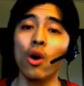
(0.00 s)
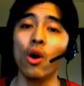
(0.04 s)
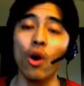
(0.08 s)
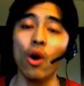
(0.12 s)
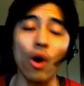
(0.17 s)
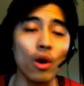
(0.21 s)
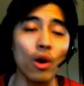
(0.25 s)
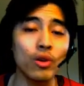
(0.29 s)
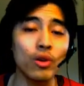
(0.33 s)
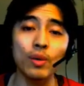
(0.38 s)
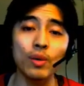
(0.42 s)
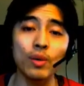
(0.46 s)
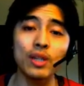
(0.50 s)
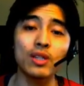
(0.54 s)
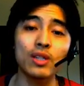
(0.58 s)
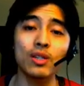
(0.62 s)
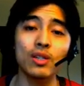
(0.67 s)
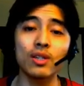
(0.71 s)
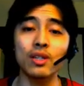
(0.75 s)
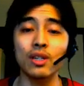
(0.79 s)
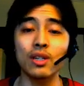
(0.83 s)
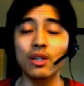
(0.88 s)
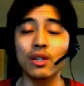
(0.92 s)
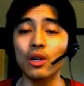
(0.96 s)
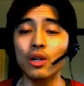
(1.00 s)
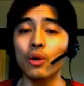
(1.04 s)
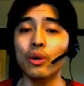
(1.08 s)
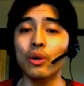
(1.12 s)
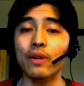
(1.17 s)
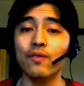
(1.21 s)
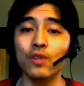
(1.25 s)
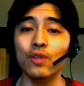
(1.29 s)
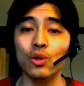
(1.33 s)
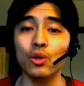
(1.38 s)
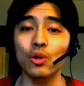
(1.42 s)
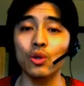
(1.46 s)
all the way to you know
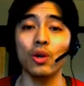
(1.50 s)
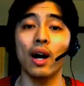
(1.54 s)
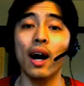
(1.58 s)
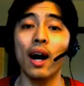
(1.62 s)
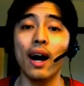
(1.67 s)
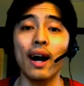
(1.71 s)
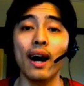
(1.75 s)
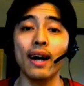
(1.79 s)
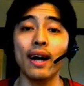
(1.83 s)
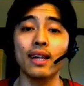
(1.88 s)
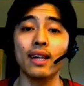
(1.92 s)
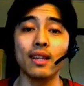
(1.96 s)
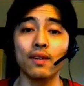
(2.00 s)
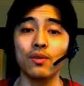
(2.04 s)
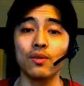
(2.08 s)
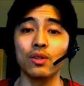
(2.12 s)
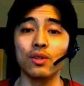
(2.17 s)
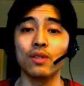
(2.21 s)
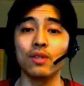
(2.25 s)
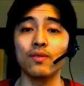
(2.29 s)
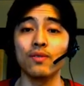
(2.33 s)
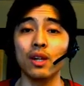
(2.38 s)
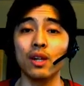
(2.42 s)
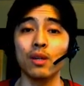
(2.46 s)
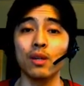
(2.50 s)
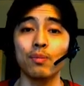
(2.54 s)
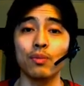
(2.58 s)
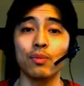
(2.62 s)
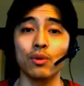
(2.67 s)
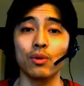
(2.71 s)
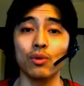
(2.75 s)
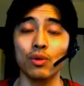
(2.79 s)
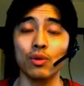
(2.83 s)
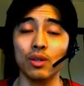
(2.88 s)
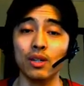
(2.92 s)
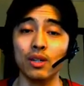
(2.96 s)
if you're a high level
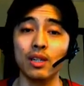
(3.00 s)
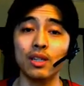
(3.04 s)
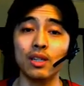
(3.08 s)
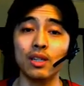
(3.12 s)
developer looking